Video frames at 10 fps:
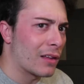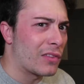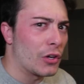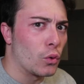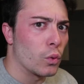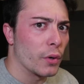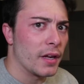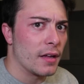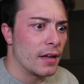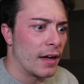a little
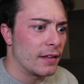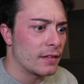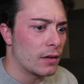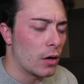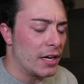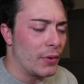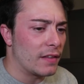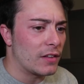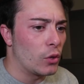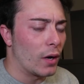worrying, guys.
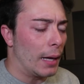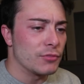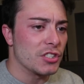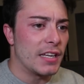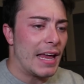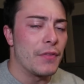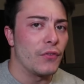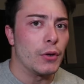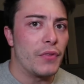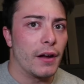Anyways, you know what? I'm just gonna end the
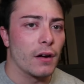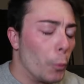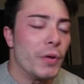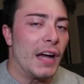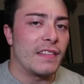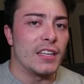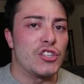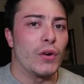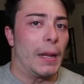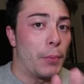video there. Hope you guys
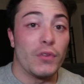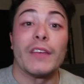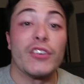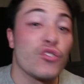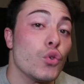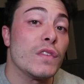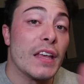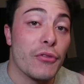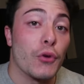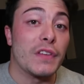enjoyed. I post every
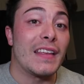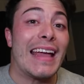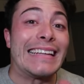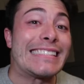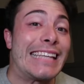Tuesday, Thursday, and